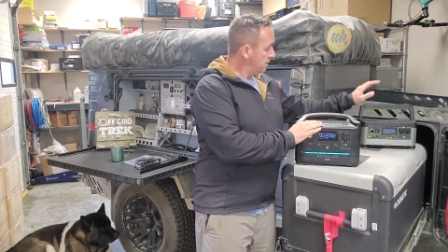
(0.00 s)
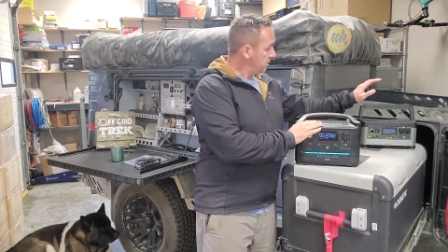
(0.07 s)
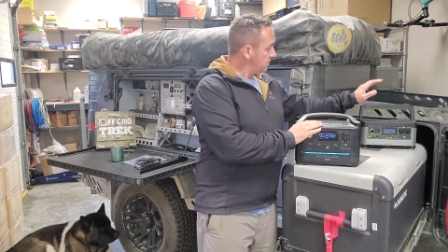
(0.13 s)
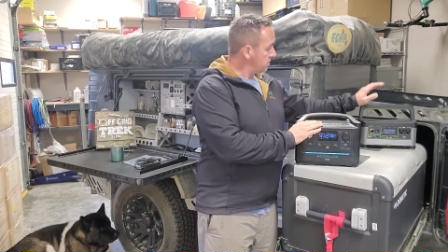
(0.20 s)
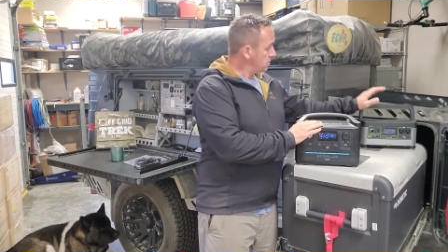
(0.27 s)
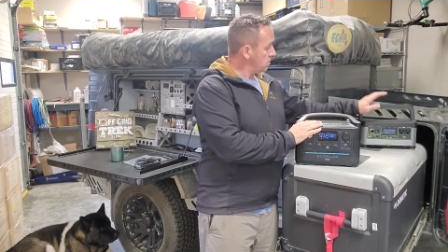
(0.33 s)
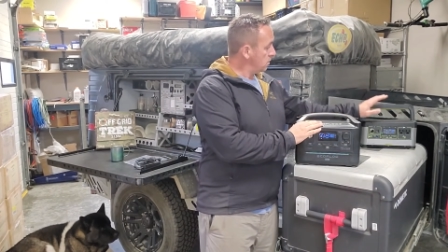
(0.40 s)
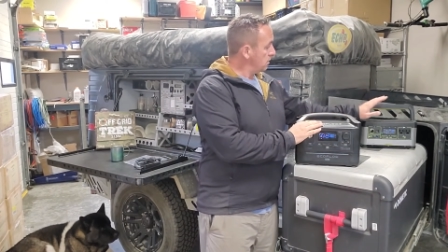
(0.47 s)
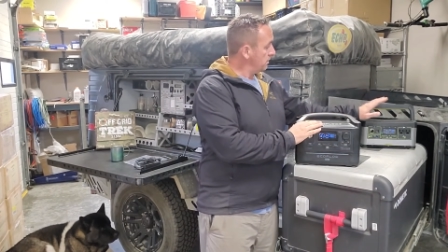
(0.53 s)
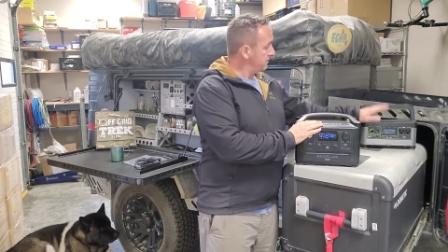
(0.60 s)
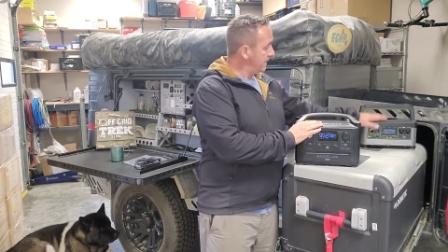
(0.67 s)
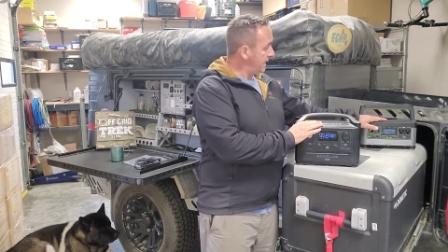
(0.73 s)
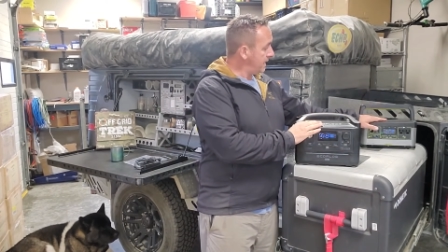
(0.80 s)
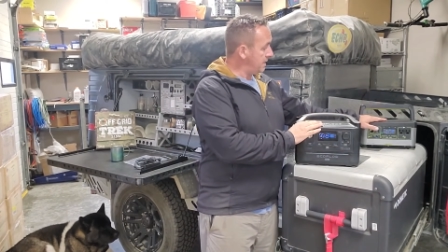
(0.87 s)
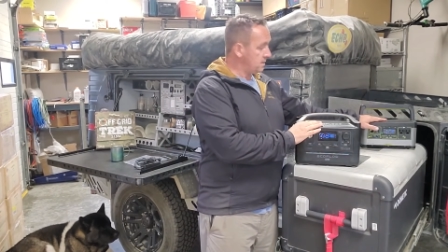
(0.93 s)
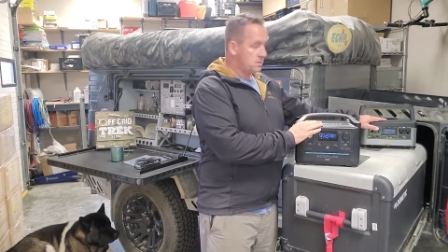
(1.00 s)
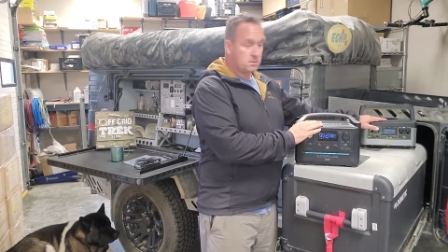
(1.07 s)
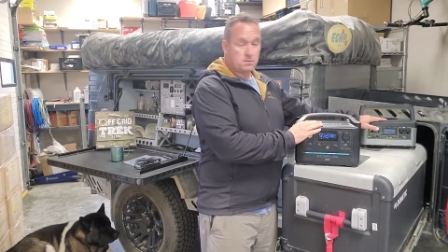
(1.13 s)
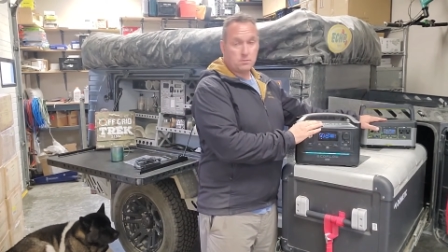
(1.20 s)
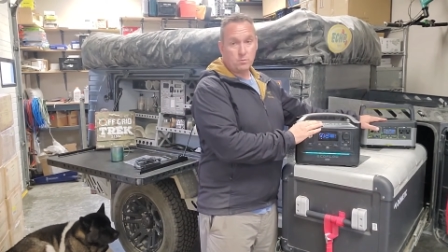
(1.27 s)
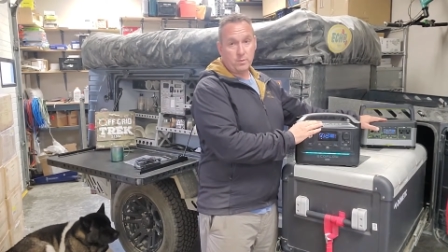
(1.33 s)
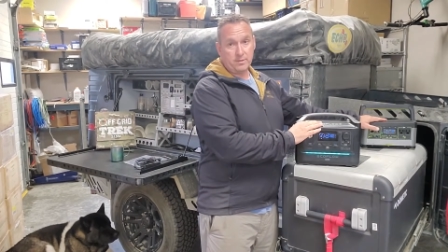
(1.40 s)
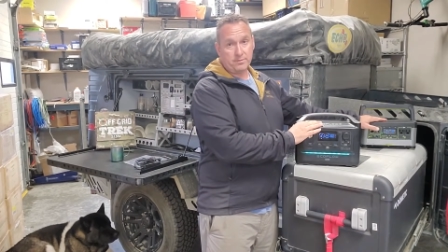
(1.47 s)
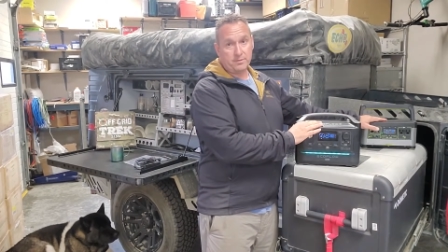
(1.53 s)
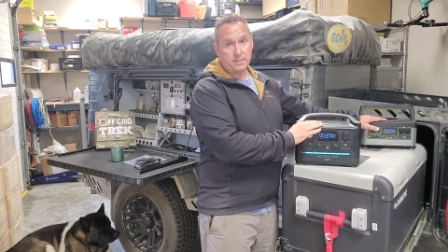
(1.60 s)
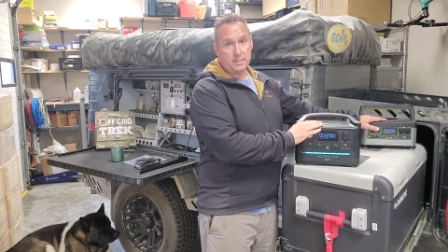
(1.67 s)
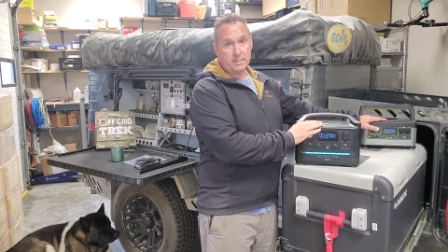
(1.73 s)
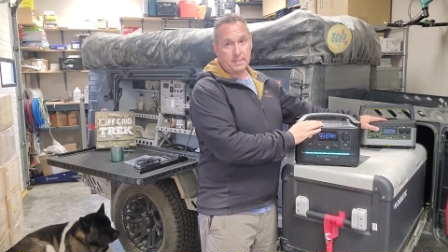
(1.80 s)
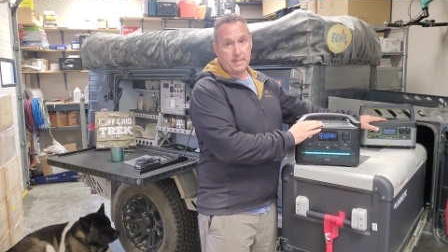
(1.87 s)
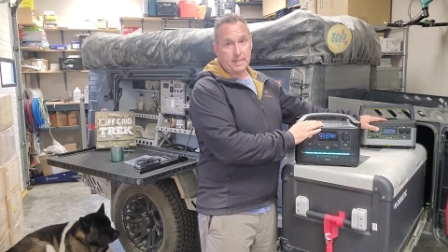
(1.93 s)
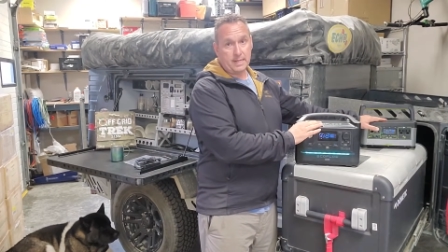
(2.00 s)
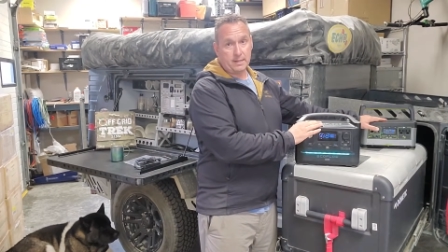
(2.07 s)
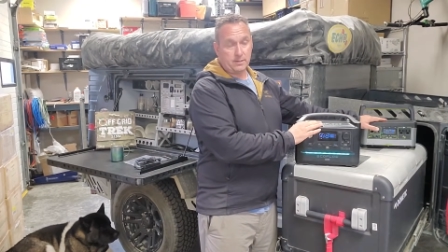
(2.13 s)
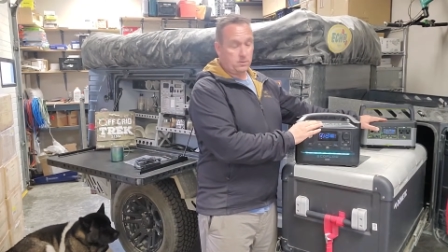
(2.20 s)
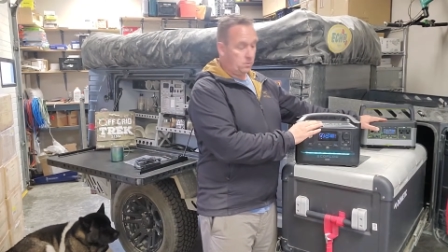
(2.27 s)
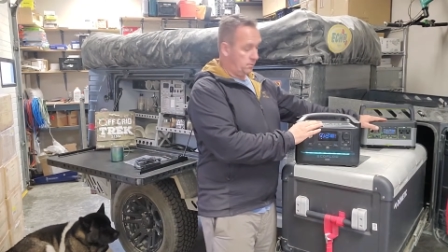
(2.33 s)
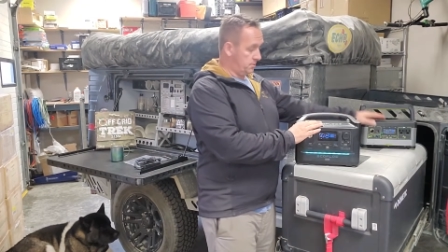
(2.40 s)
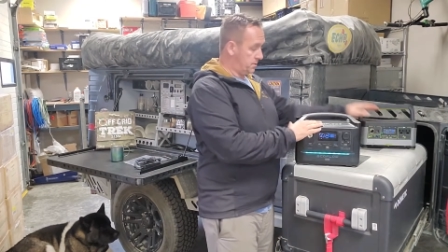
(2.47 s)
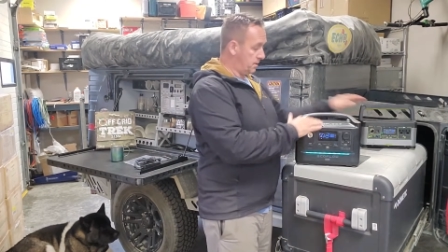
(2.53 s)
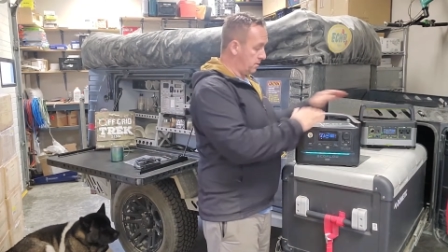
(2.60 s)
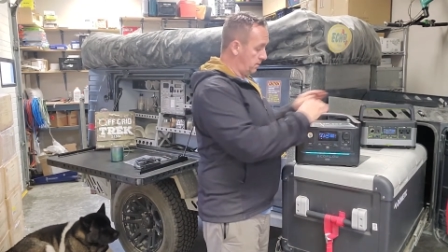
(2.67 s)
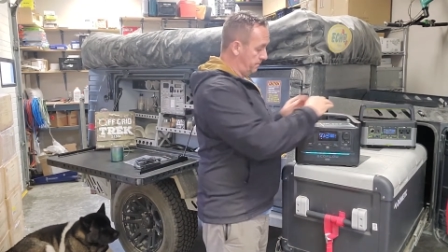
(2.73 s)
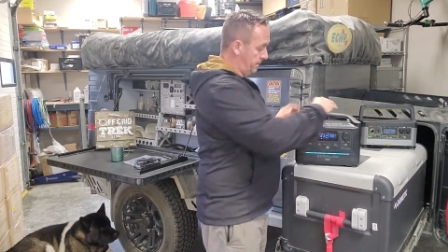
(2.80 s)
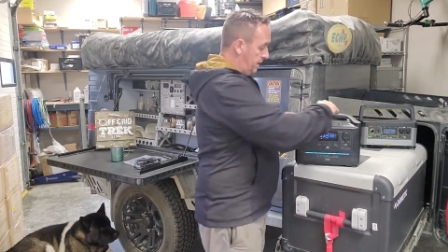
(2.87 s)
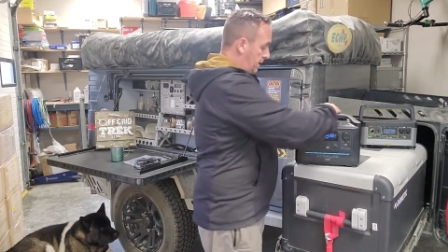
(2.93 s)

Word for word: There's a total of eight with the, uh, the Goal Zero.